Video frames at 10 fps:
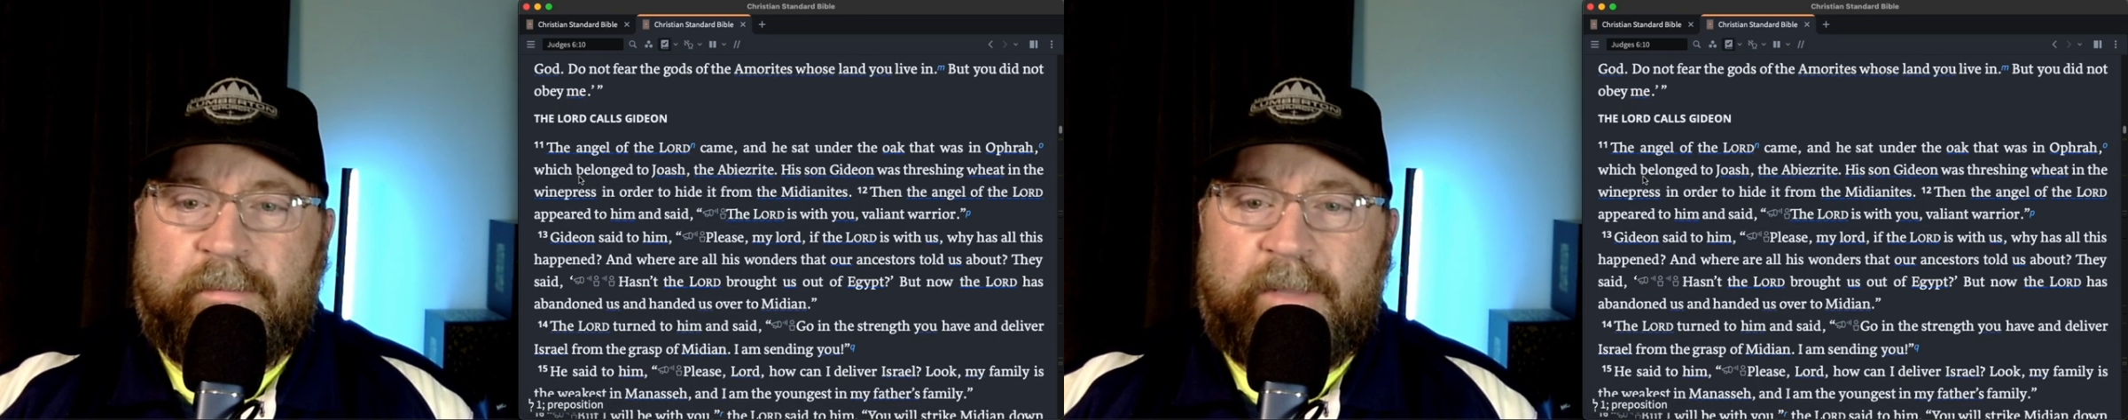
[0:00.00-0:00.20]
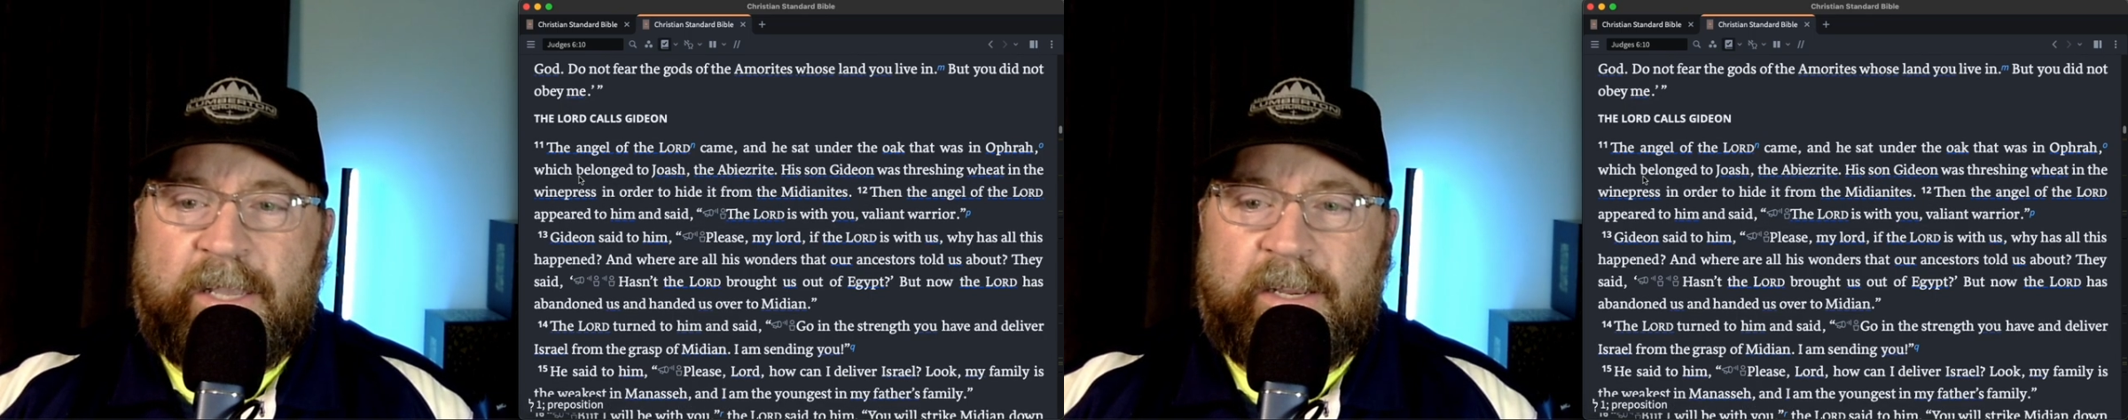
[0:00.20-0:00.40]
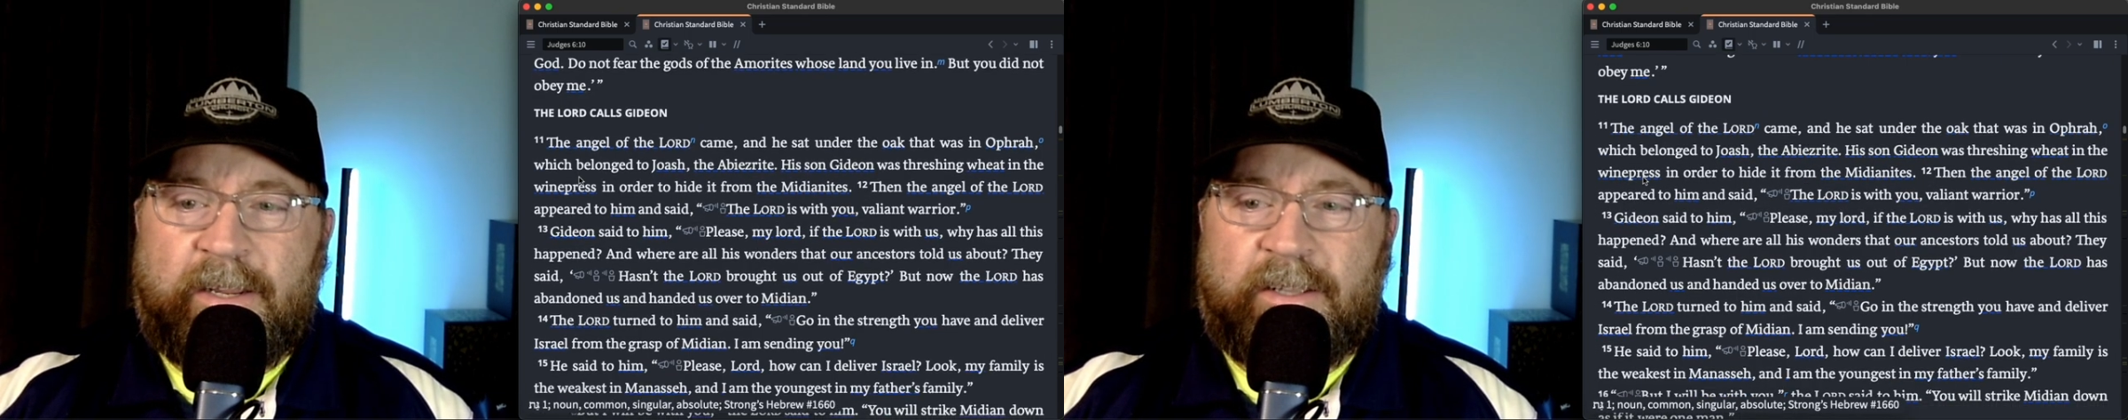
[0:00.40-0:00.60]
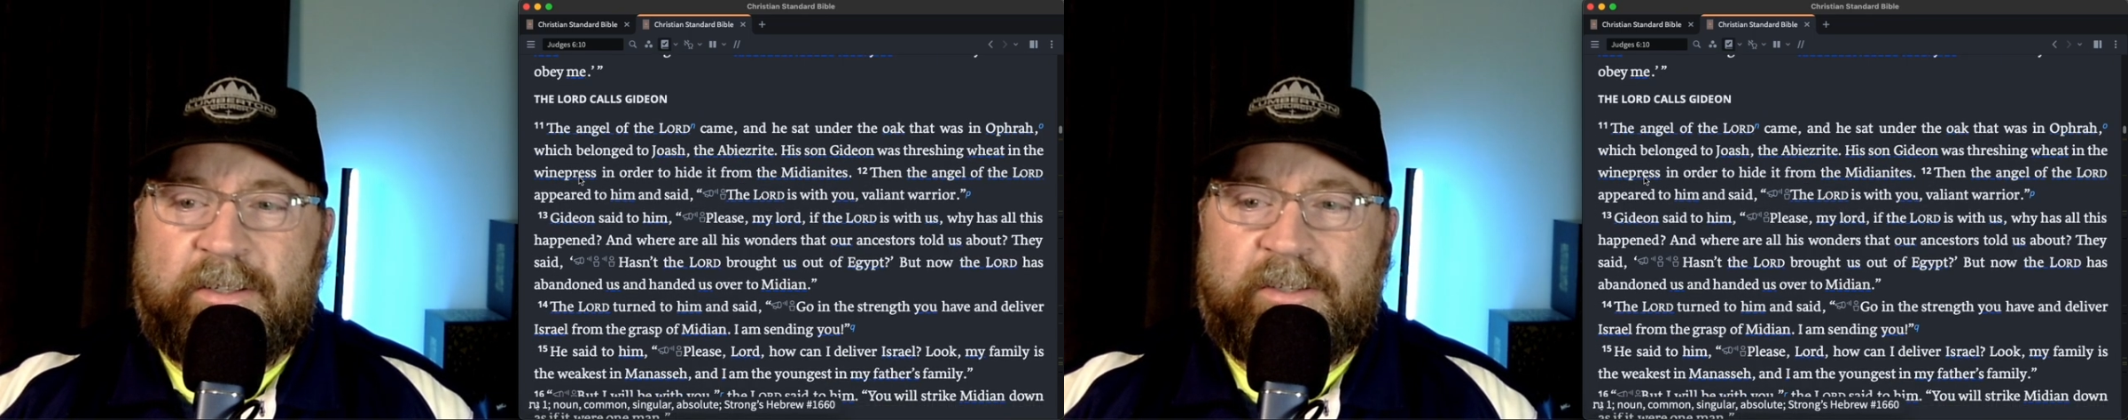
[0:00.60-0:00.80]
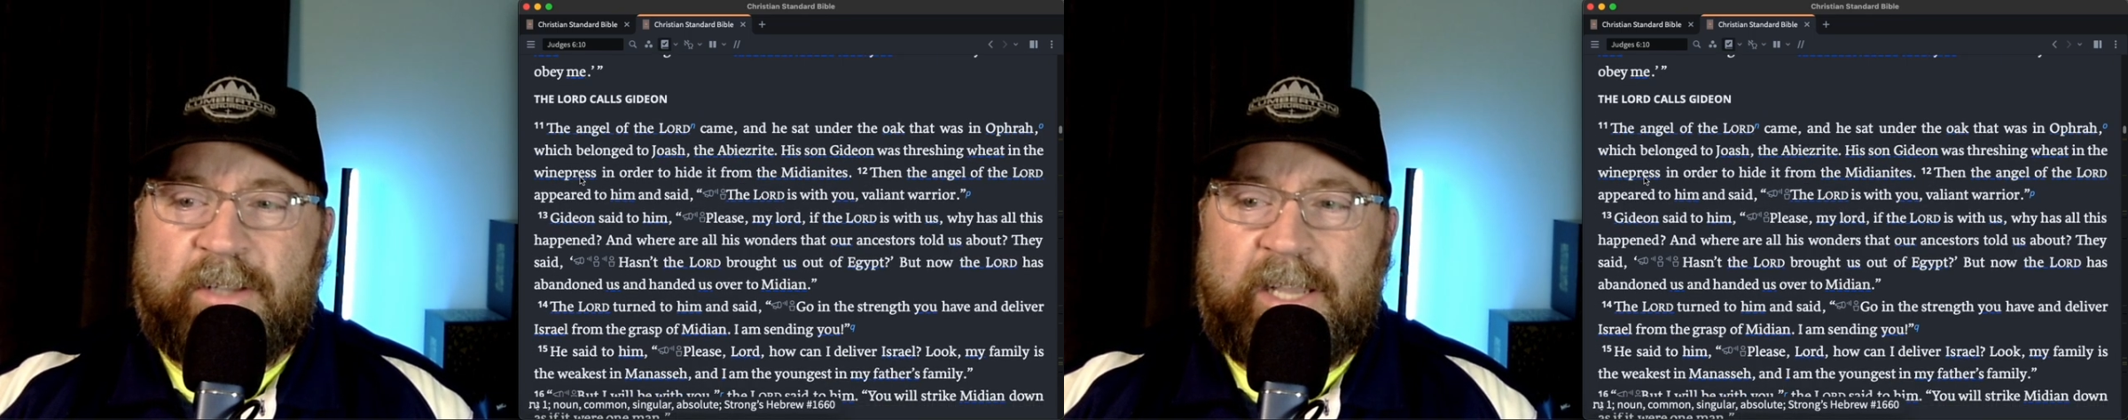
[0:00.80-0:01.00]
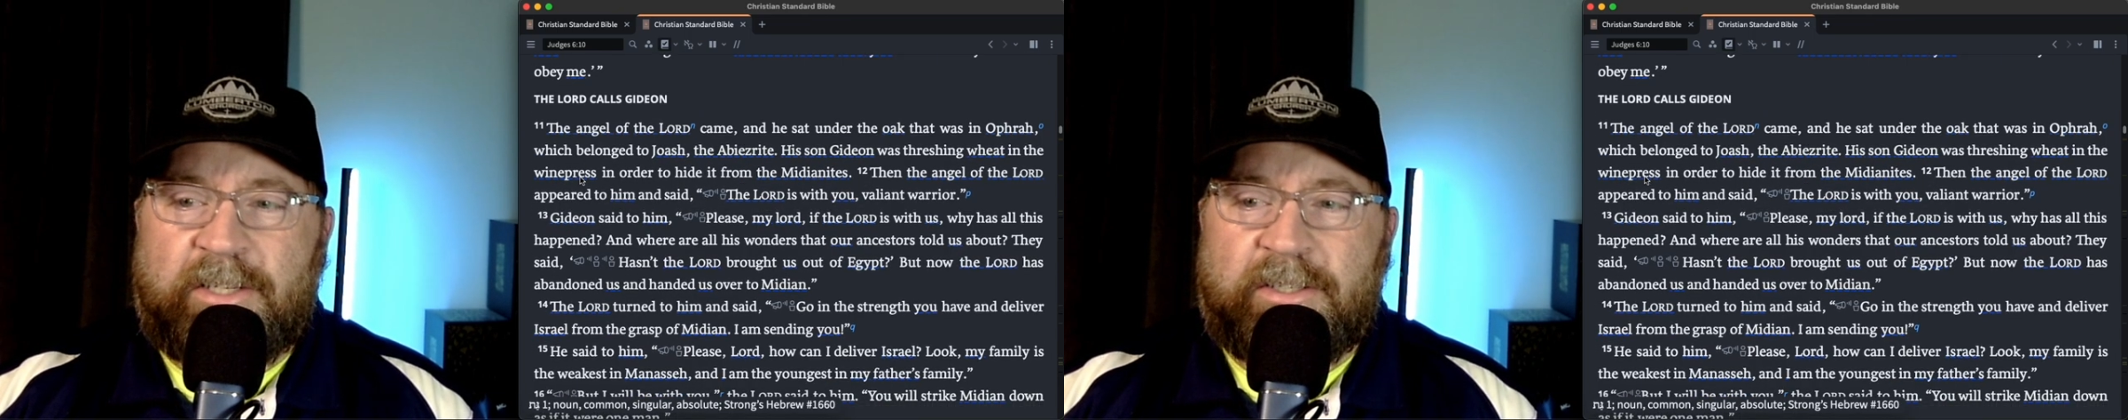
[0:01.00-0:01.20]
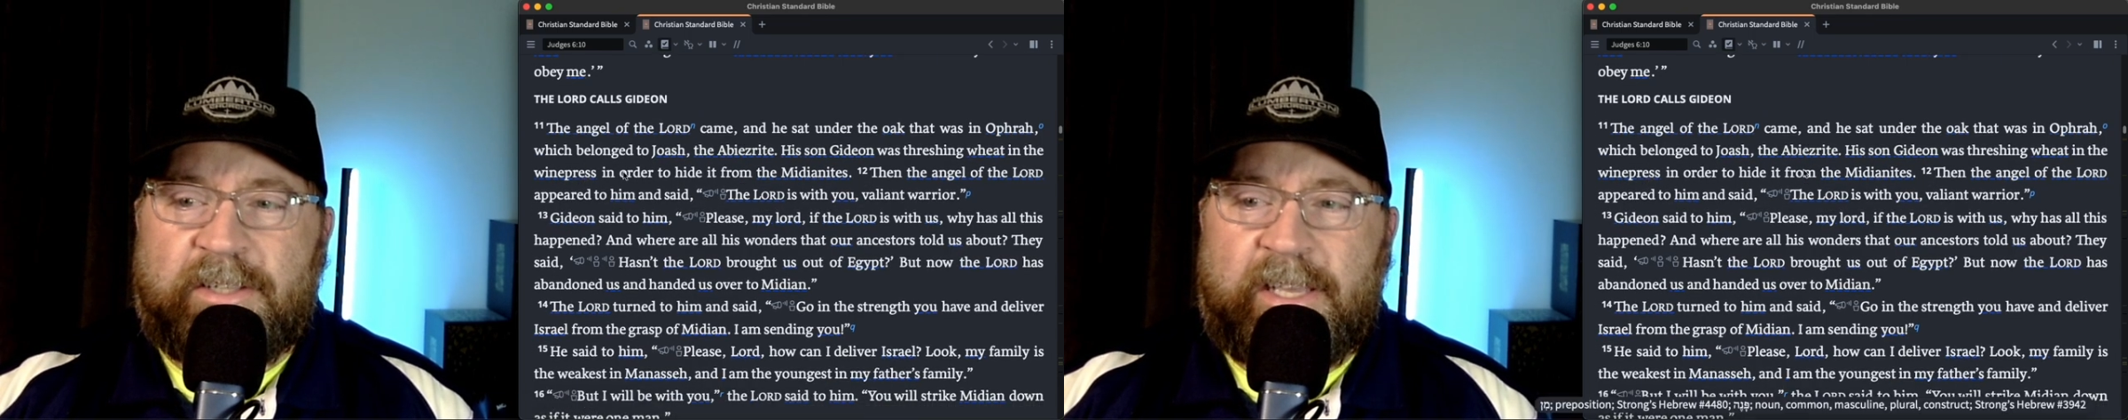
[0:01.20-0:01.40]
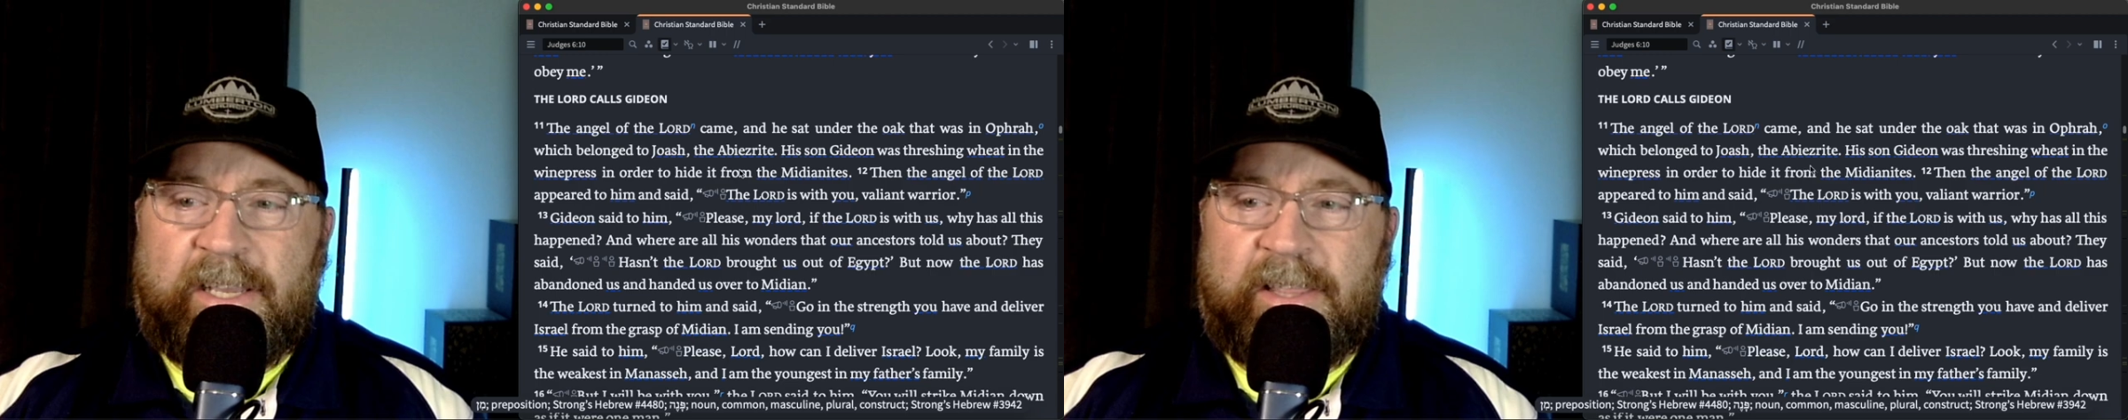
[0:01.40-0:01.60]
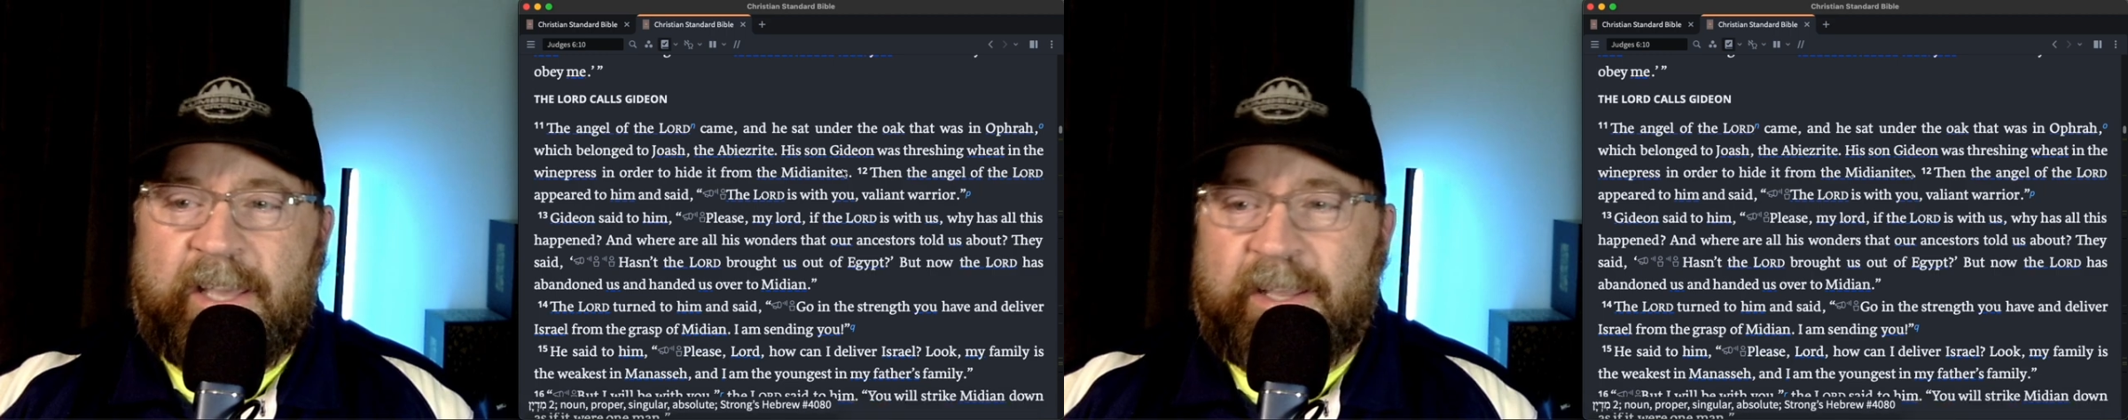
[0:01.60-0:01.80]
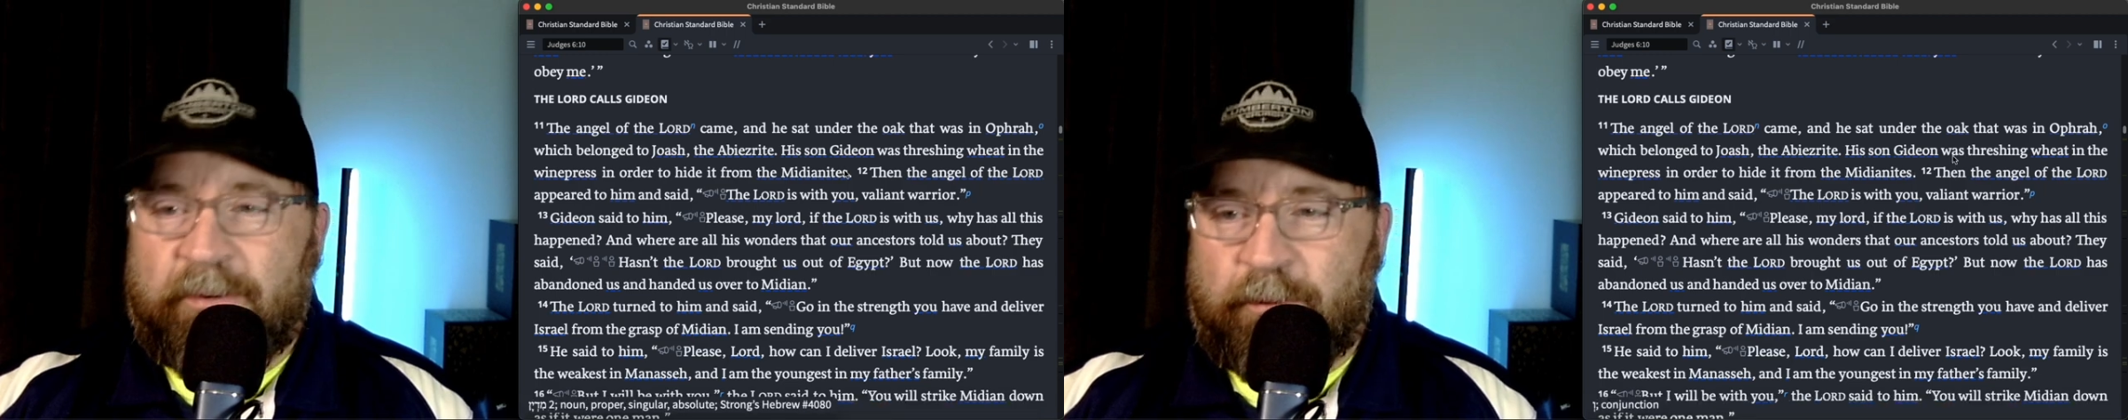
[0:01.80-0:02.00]
and so I just think
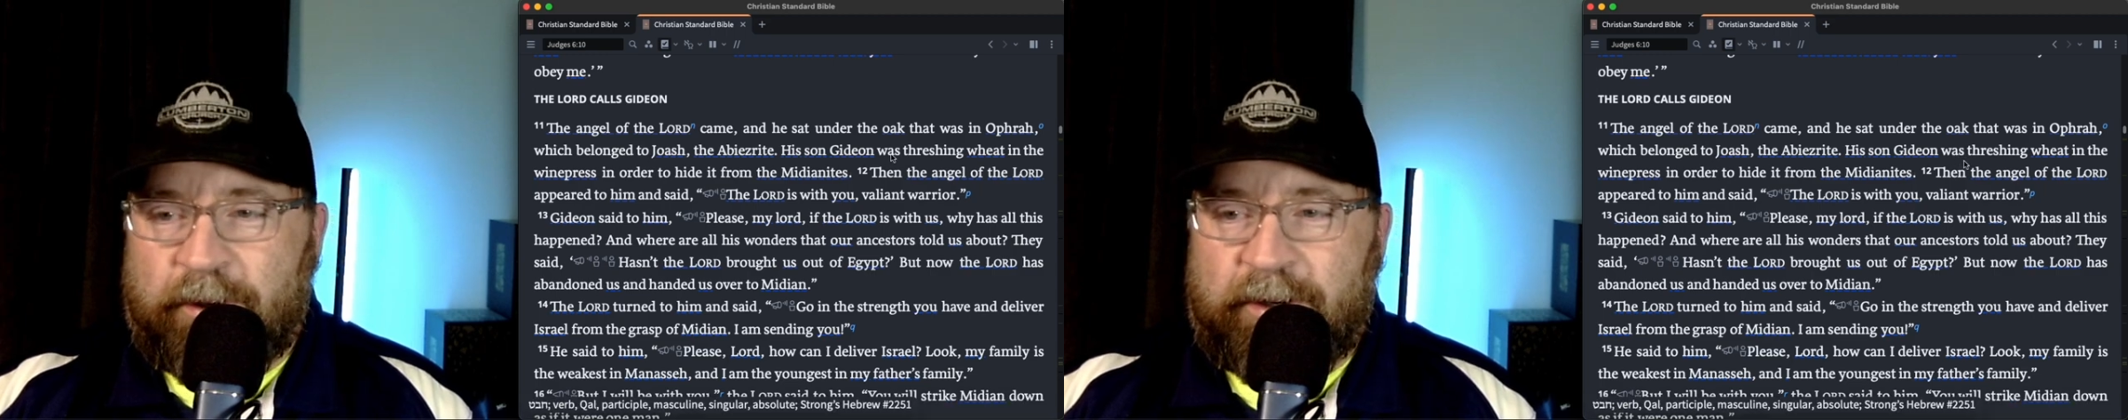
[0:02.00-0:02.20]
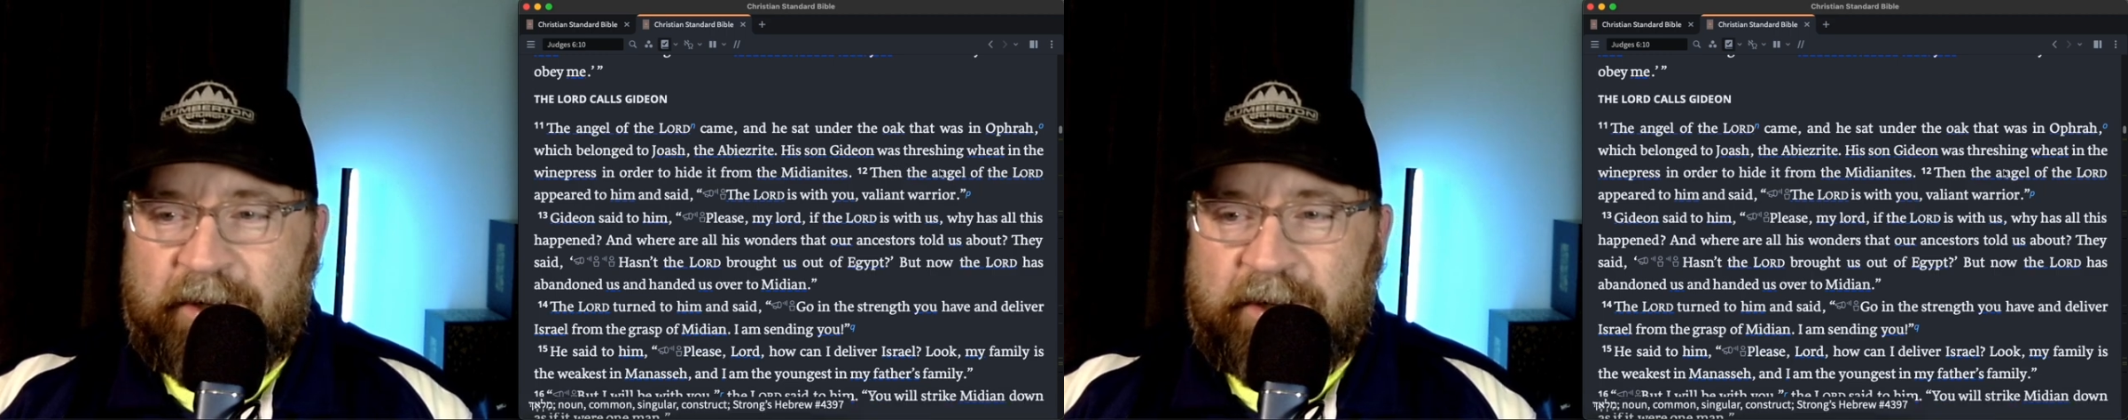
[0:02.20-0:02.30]
that one,